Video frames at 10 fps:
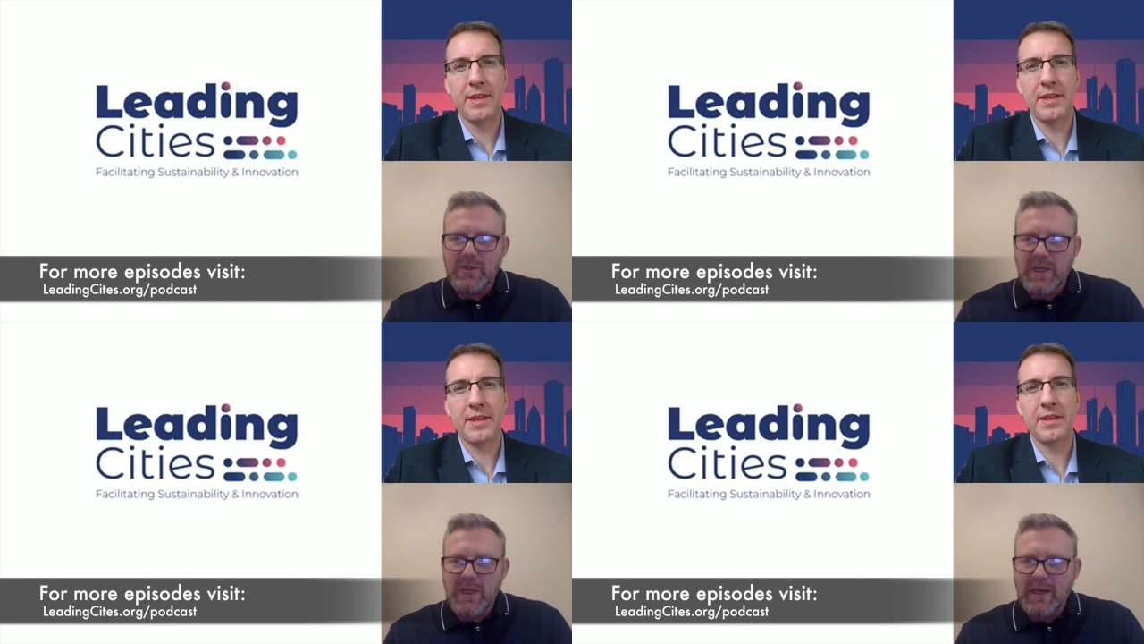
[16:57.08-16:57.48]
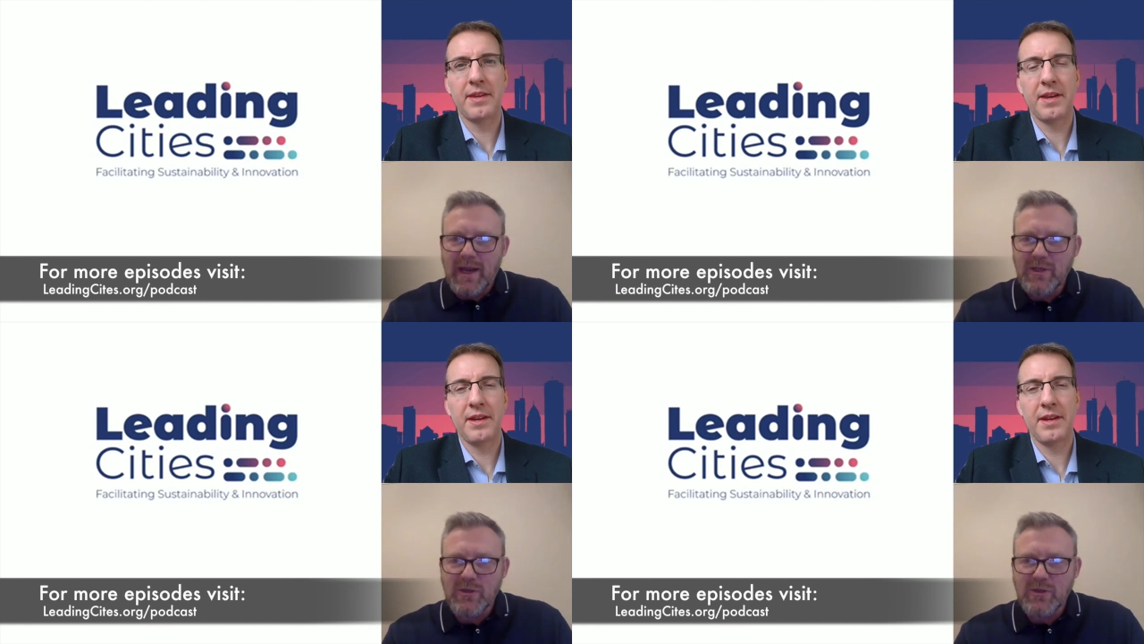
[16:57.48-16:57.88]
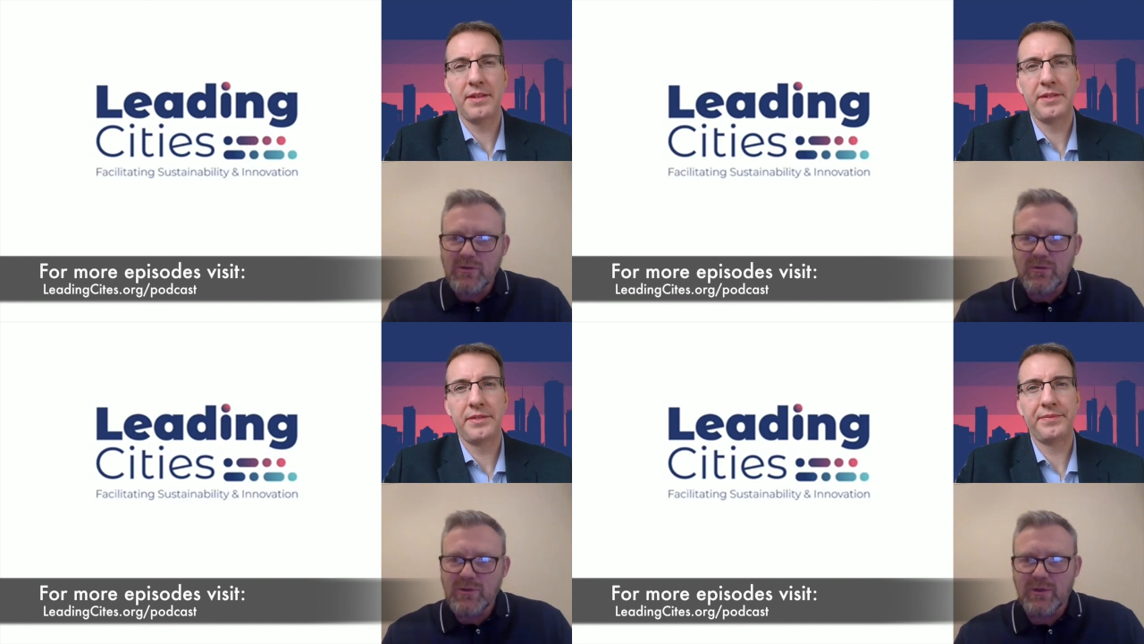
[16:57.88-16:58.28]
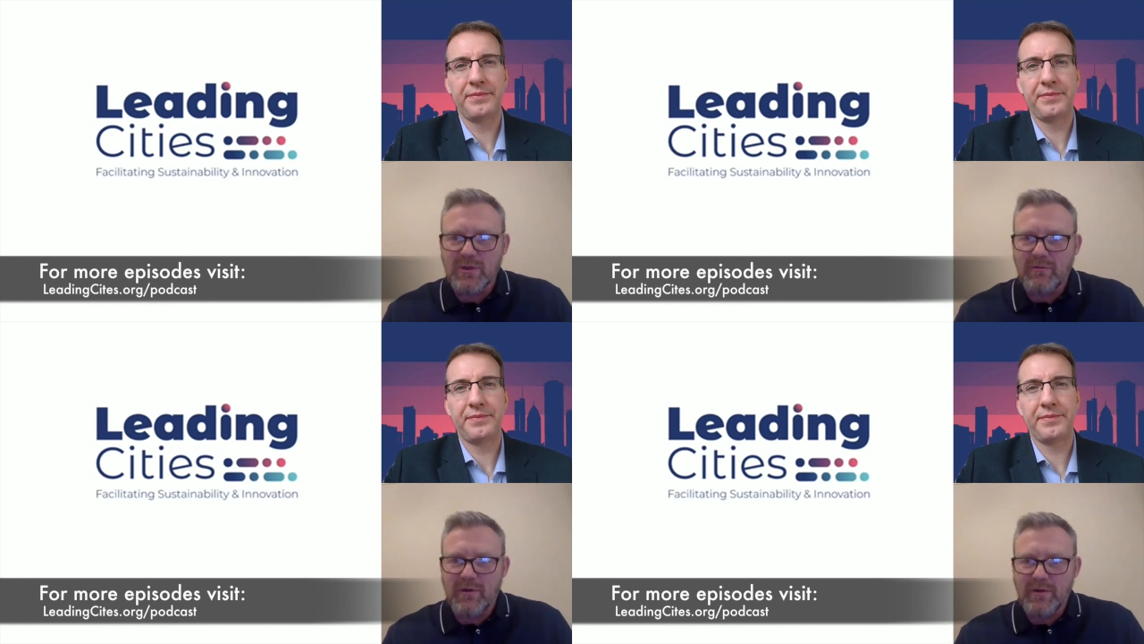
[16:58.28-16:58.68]
Speaker 1: seeing less trucks
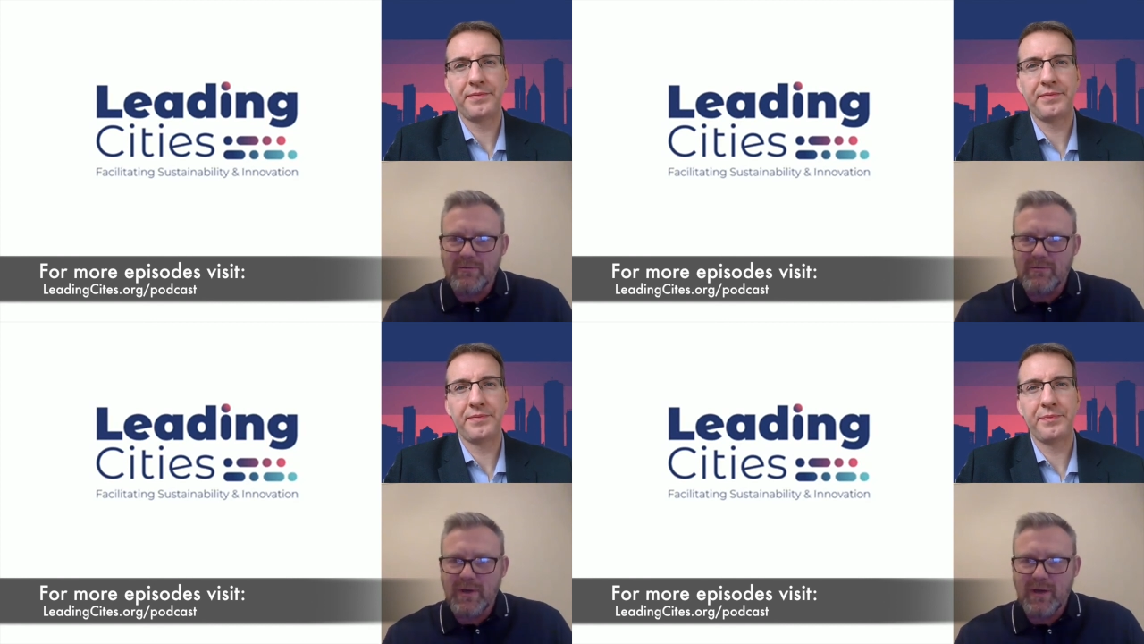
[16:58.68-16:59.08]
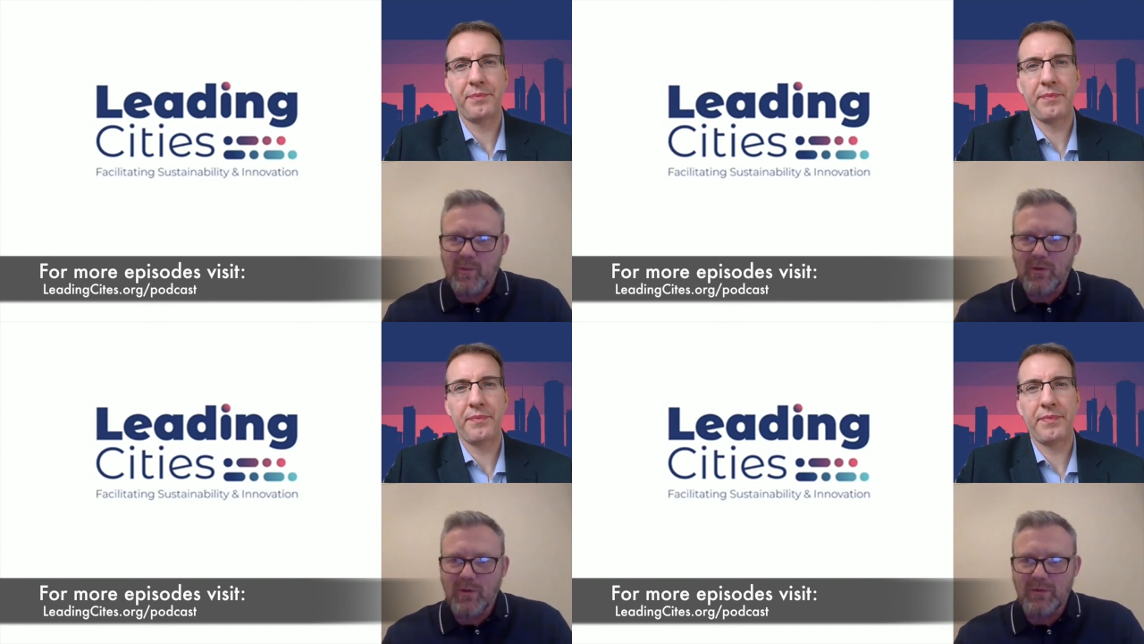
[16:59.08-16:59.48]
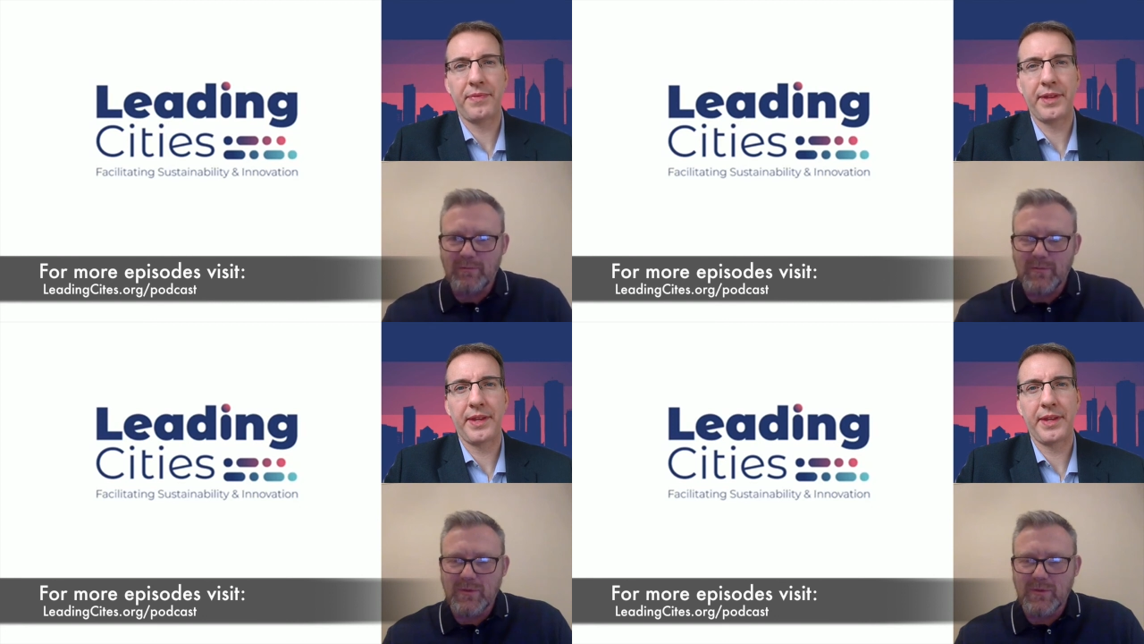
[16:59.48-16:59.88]
on the road is really important.